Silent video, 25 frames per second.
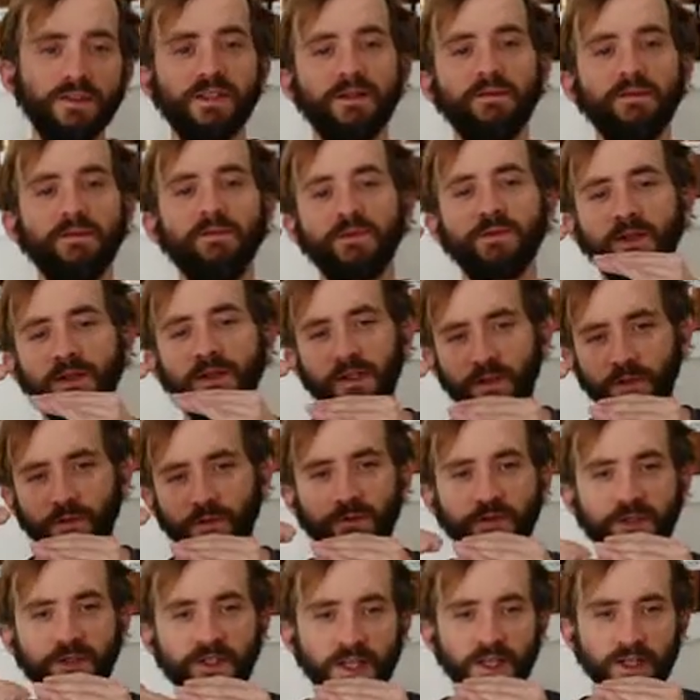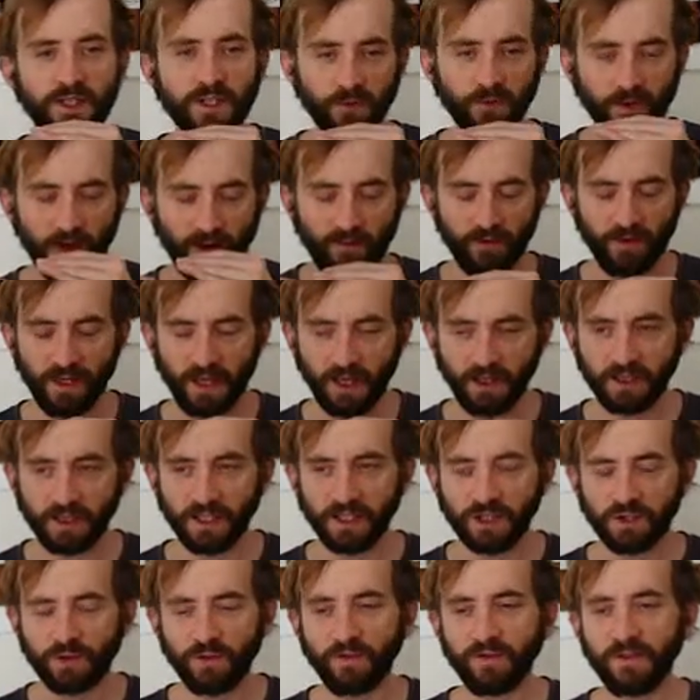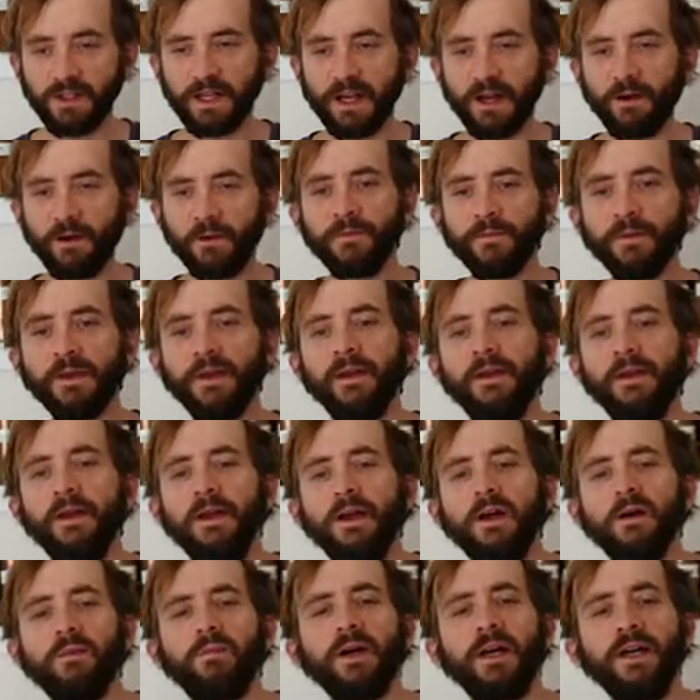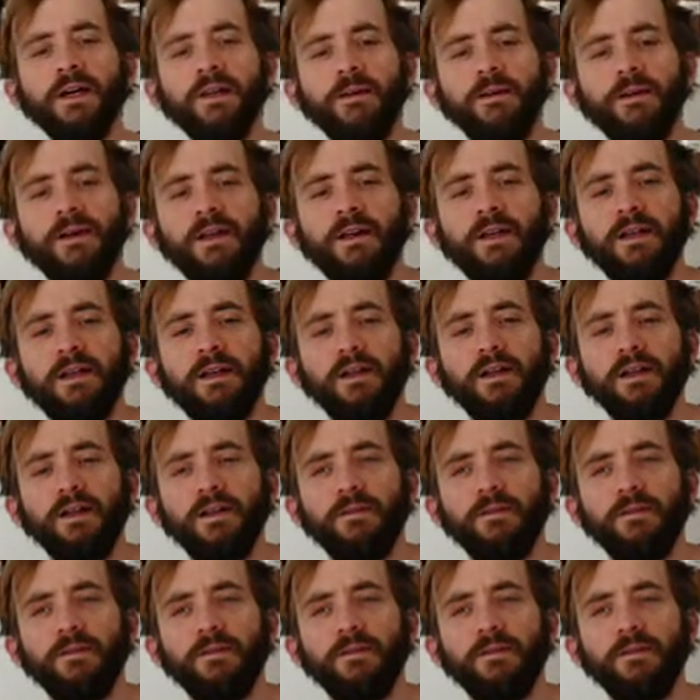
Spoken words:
someone's willing to do it for 6 or whatever, and that gets driven down. But